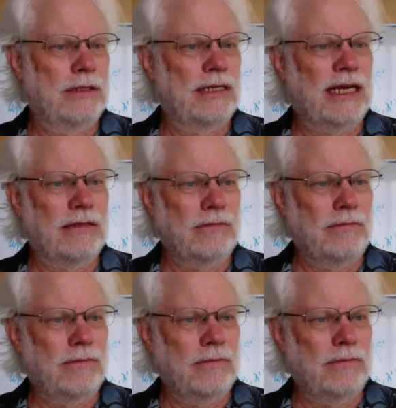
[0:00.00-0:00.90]
Yeah,
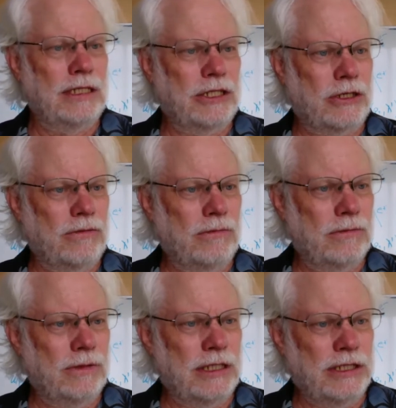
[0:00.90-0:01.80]
these are
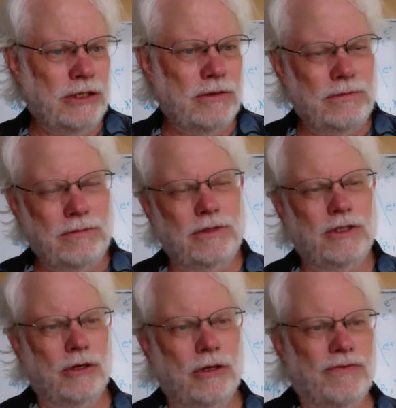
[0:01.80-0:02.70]

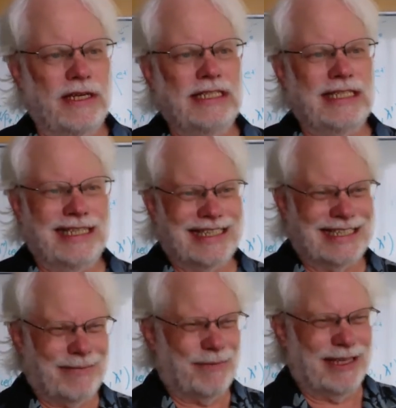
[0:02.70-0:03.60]
sort of easy,
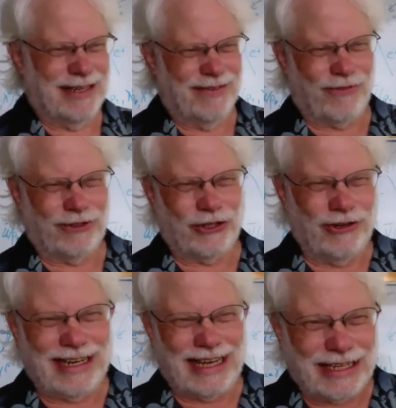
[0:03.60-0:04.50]
except that for
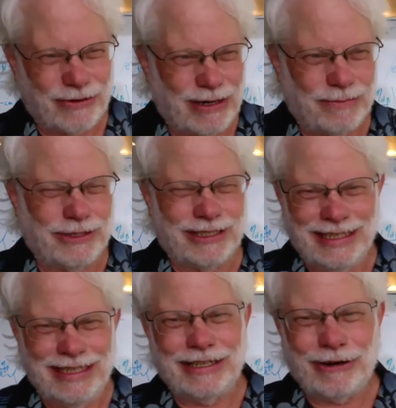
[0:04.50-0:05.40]
certain diagrams,
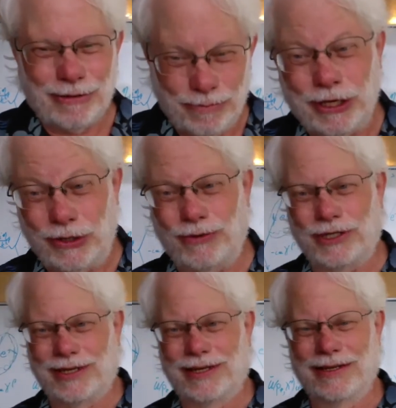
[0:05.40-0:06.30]
they're
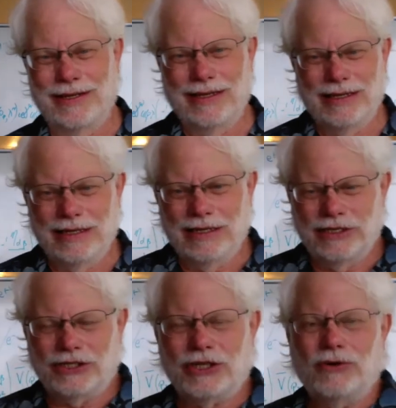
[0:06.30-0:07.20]
ambiguous.
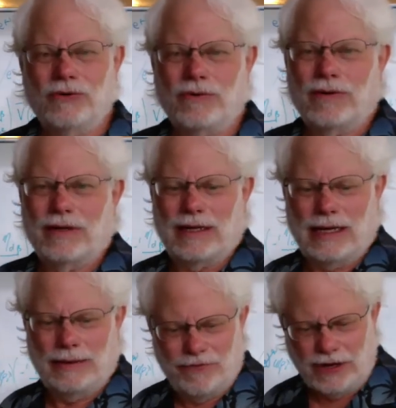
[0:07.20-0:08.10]
So
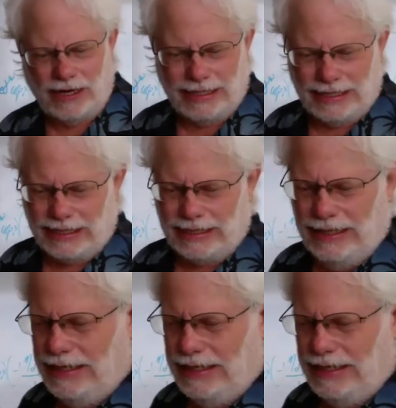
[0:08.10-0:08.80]
I'm finding